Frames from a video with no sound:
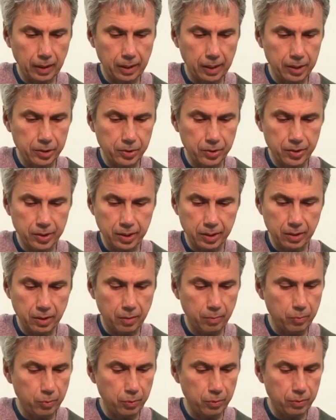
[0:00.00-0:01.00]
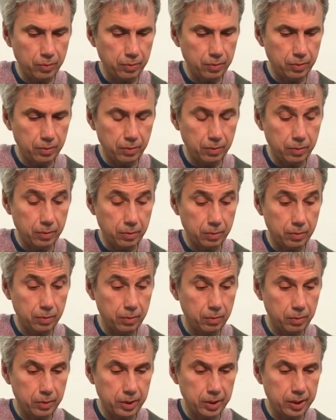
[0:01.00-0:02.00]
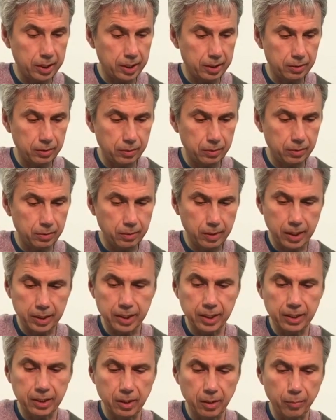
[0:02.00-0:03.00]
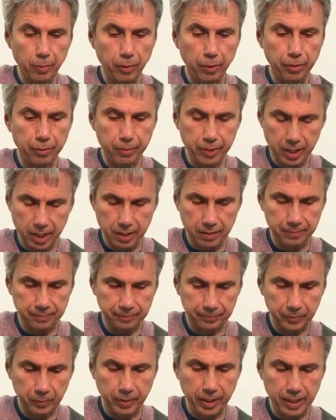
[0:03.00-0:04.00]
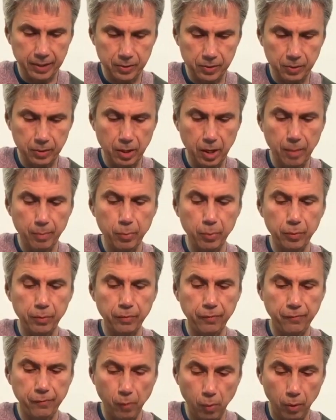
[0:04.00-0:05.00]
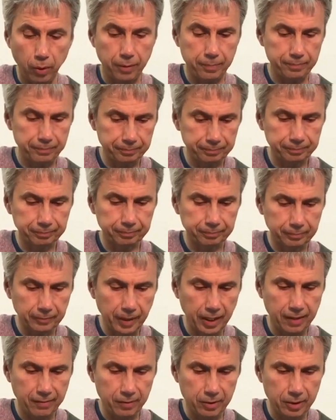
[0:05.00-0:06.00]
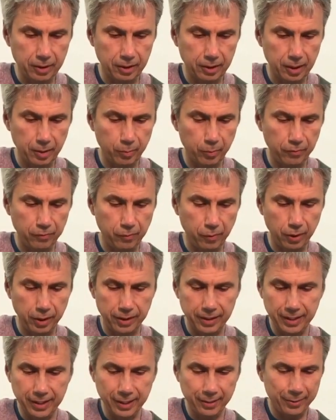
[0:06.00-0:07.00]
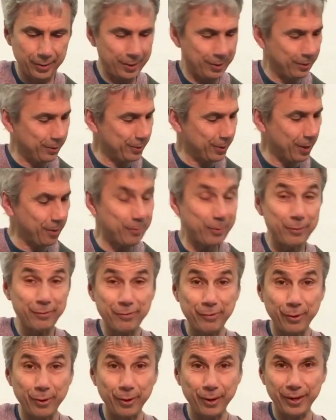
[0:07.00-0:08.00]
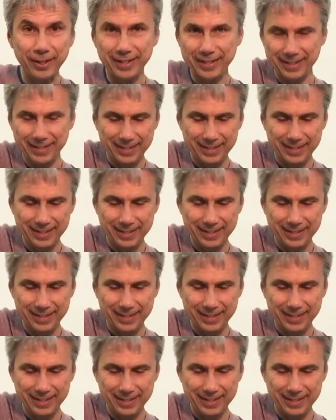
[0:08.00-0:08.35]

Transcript: I just did number, what did I do? I did number 3, right? So number 4. I haven't done number 4. Here we go. Number 4.